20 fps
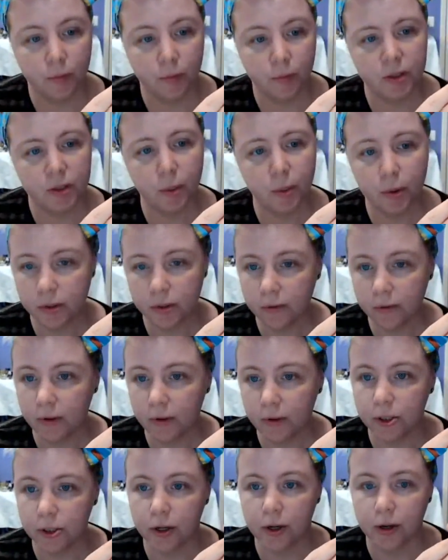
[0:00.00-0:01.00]
I suppose a
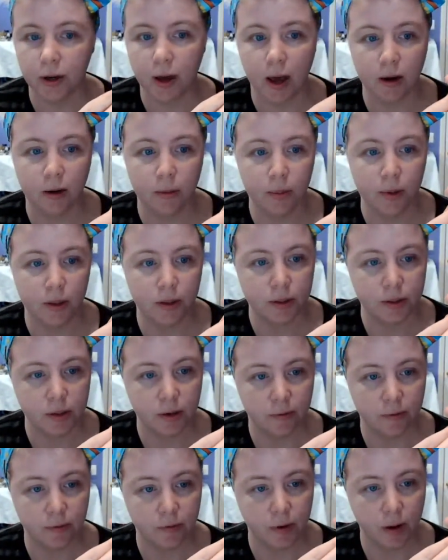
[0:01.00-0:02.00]
vulture could kind of be the
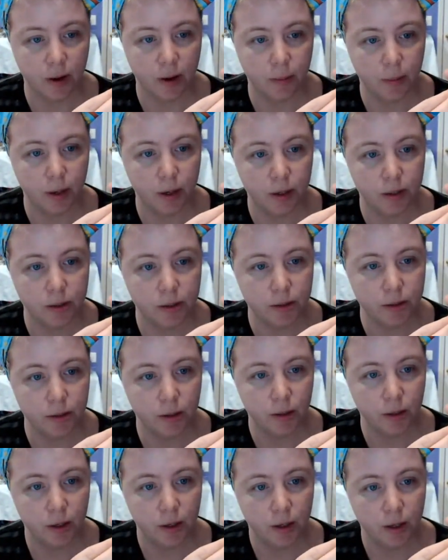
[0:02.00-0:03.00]
stuff of nightmares.
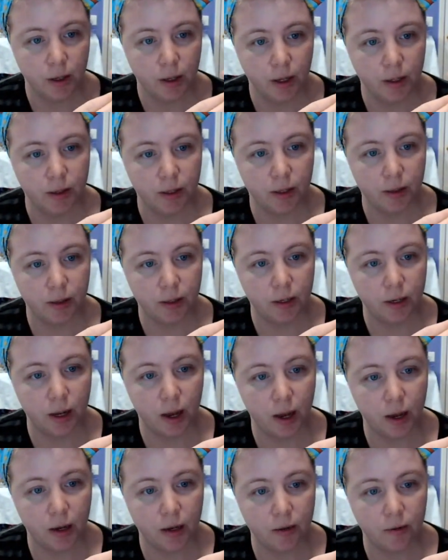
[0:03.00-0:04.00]
And then the
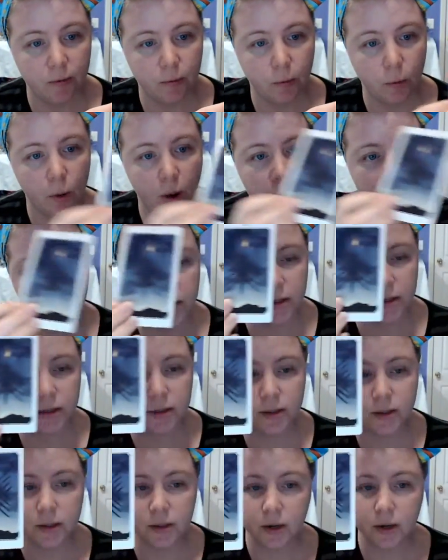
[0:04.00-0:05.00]
Nine of Wands. This
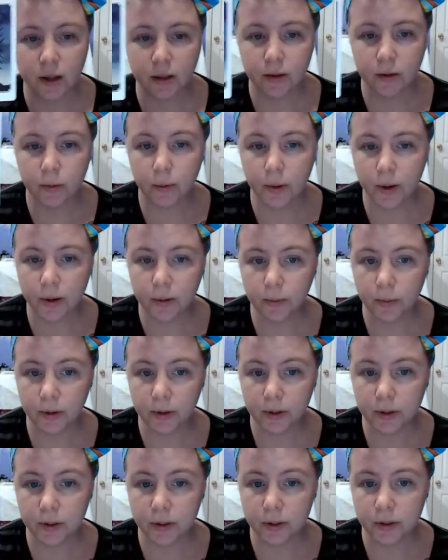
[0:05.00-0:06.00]
is another one where
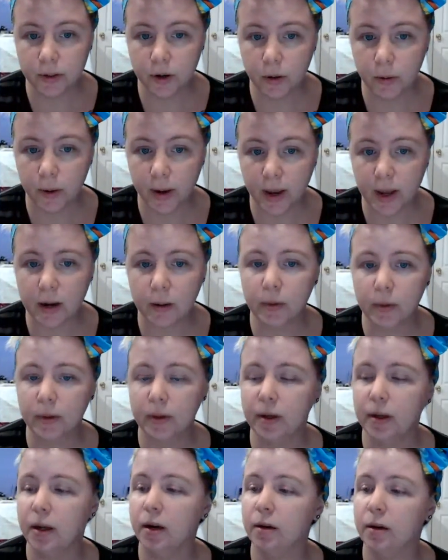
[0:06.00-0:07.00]
there's no animal
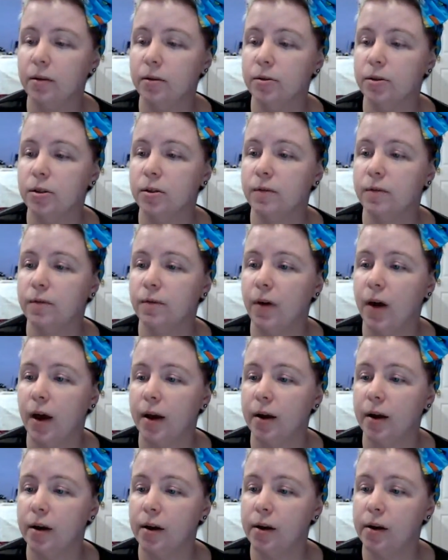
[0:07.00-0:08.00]
in here. There's just
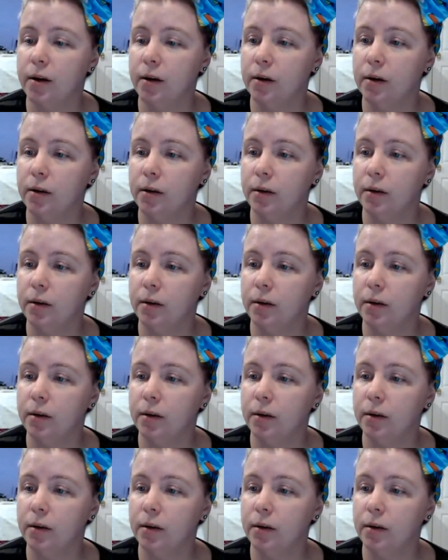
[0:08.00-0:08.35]
fire.